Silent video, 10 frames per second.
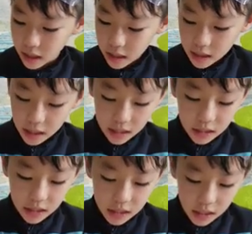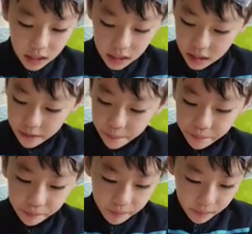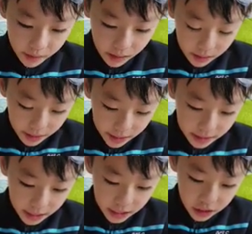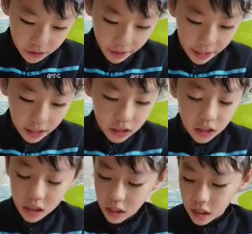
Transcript: This is Uranus,